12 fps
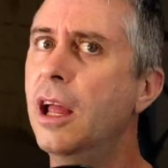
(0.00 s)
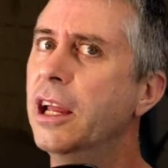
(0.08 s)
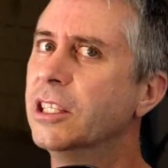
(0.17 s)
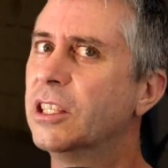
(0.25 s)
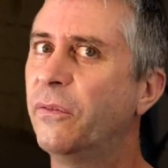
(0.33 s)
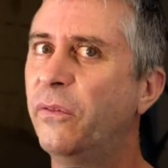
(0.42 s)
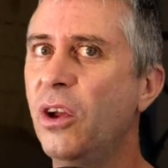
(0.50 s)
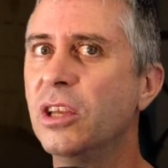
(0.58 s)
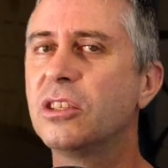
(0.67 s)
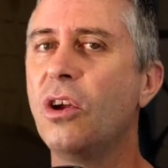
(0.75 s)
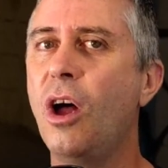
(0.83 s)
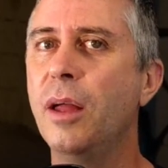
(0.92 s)
It's the
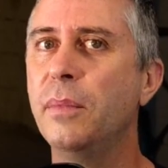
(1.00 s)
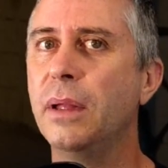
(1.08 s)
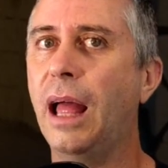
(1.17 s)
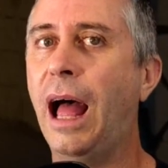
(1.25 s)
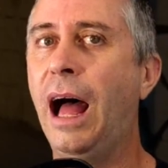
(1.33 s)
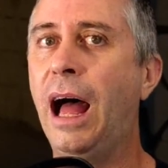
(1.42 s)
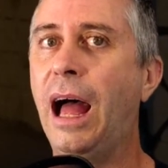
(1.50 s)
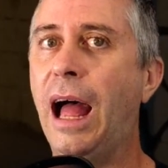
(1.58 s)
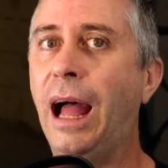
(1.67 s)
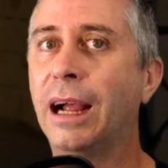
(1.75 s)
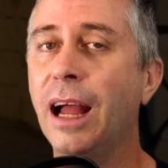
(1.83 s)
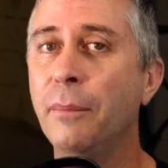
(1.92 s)
first time
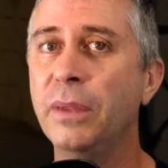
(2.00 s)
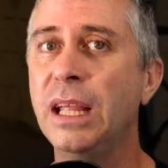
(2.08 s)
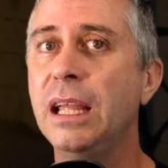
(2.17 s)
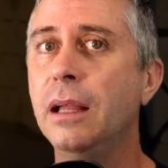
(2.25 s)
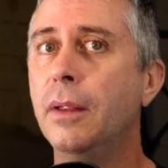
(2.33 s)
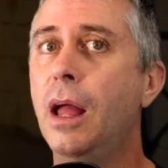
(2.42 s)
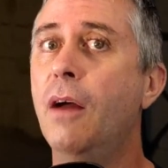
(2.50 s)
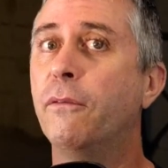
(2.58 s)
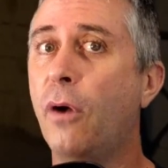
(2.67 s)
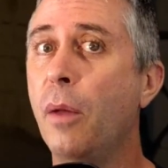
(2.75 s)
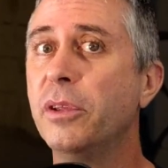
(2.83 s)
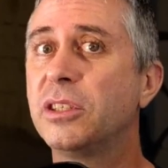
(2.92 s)
a company
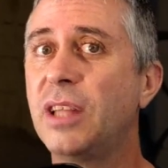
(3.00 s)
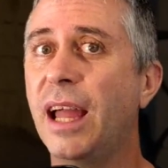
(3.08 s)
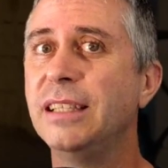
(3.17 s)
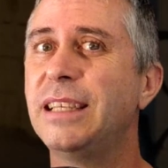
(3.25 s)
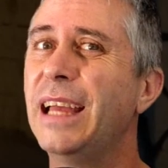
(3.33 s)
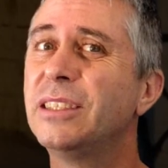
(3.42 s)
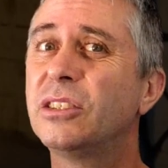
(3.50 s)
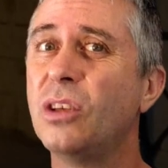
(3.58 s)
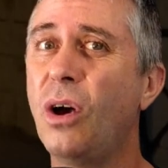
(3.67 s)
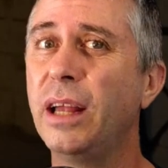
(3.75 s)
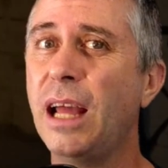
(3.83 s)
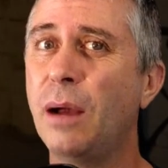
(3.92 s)
from the States has
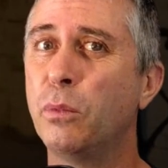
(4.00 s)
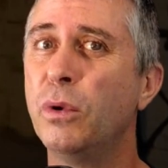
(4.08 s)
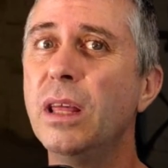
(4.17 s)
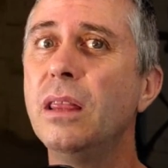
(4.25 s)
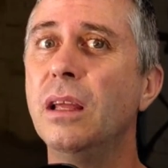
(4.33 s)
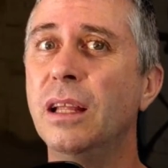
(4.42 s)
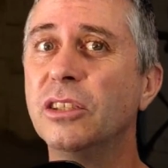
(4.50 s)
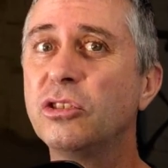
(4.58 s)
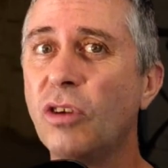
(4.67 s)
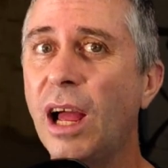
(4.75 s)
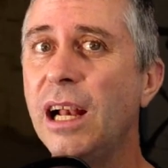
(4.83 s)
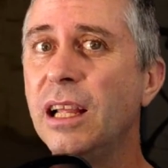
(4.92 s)
signed up with an
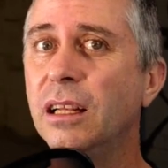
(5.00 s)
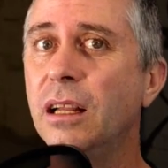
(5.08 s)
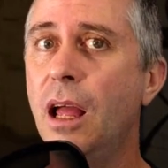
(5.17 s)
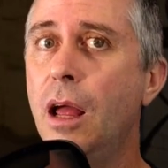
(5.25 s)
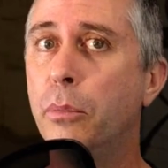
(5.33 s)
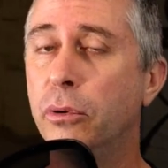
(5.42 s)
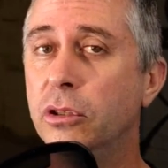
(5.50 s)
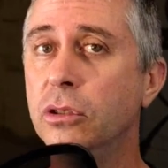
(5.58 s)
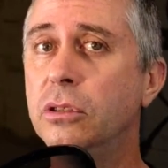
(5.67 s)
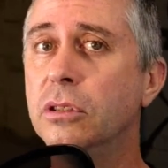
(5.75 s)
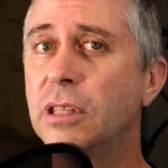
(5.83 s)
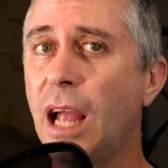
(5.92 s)
Australian
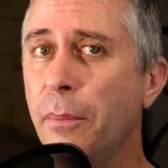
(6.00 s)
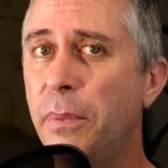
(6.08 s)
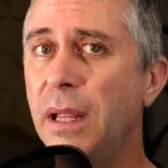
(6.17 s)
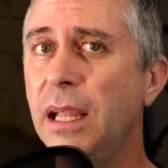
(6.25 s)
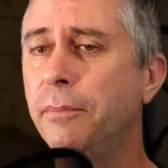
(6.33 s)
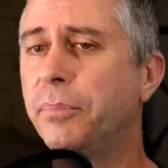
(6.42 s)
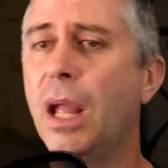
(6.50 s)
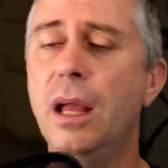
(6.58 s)
producers company.